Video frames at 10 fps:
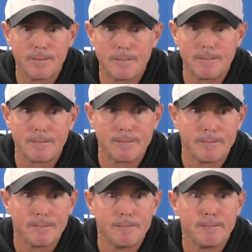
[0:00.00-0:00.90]
Can you talk about
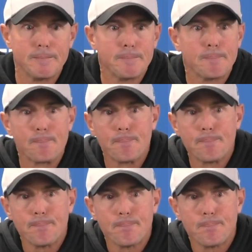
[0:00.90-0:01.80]
the value of having a
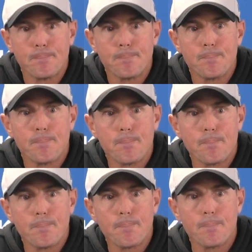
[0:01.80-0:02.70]
veteran like Jalen
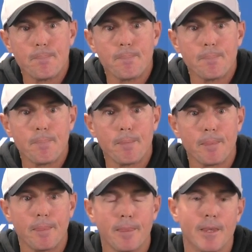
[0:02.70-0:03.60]
Reeves Maybin back
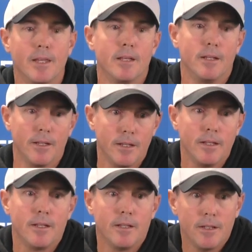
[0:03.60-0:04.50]
with the Lions and,
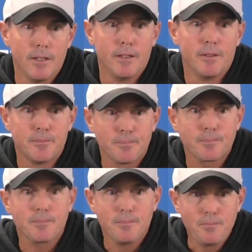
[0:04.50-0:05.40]
and, contributing on the
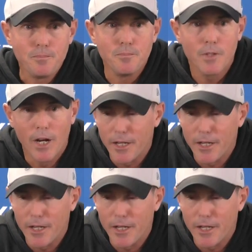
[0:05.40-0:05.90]
special teams?